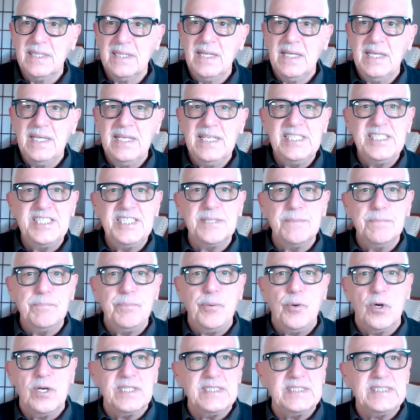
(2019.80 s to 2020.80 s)
It's
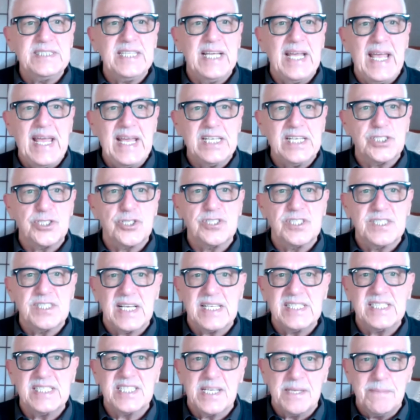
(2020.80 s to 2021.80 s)
important to
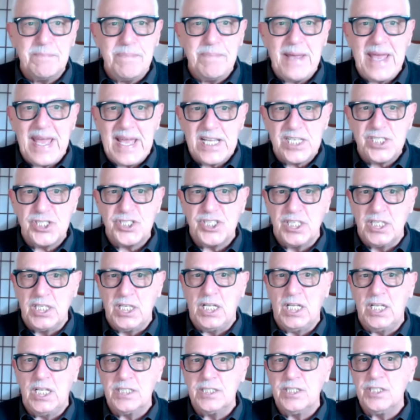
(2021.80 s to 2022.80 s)
exercise compassion
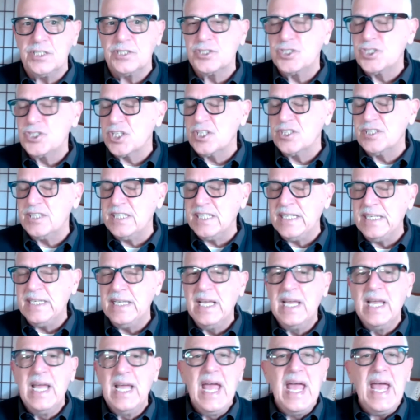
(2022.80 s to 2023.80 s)
along your journey
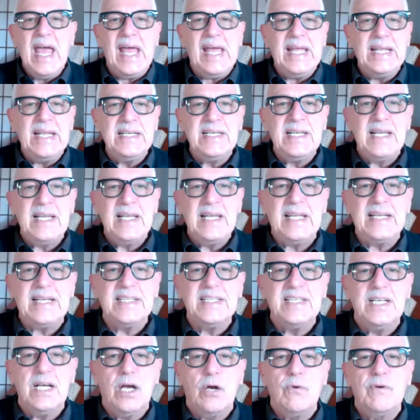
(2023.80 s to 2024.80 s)
and let
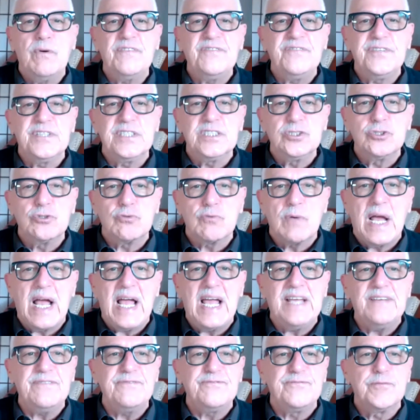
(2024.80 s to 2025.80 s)
go of the
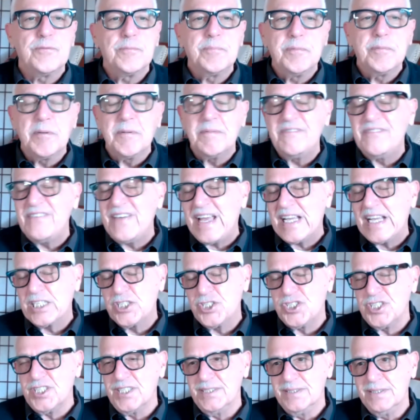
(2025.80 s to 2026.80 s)
drive for
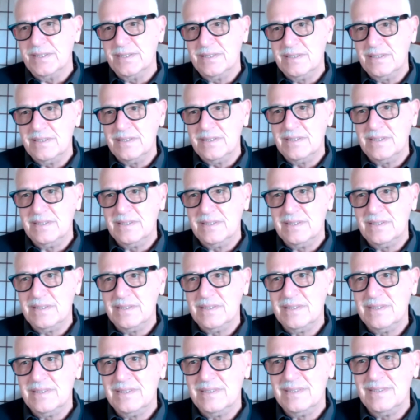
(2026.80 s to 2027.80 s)
perfection.
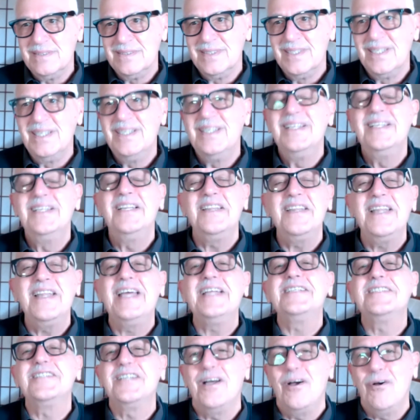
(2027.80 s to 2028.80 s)

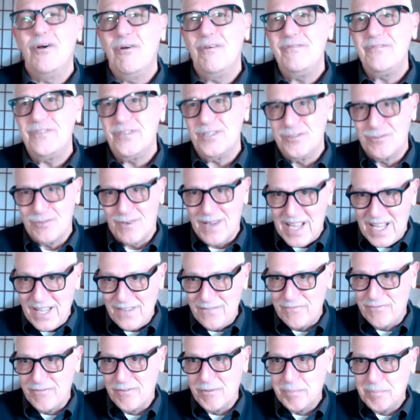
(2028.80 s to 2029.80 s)
Let go of the drive
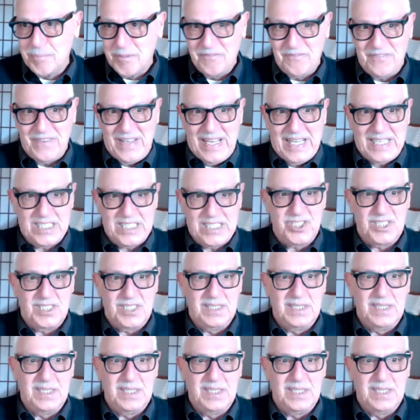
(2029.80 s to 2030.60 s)
for perfection.